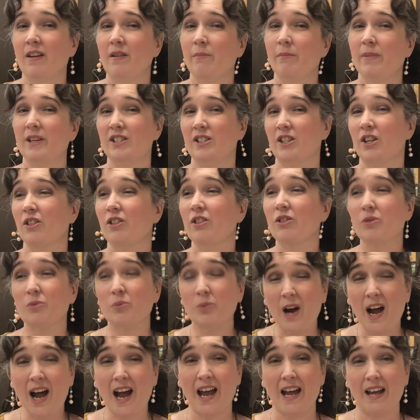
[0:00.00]
but to
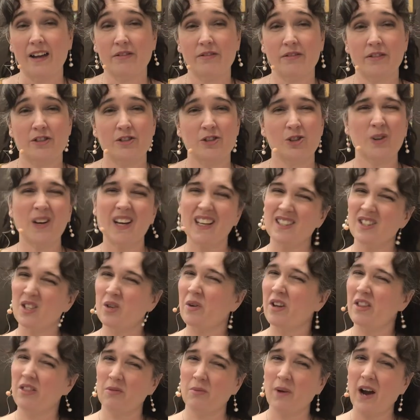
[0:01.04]
thrive. Do you guys know
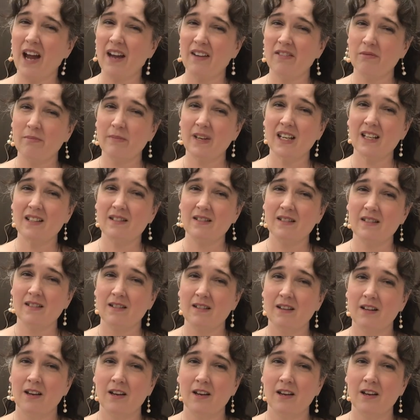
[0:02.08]
what thrive means?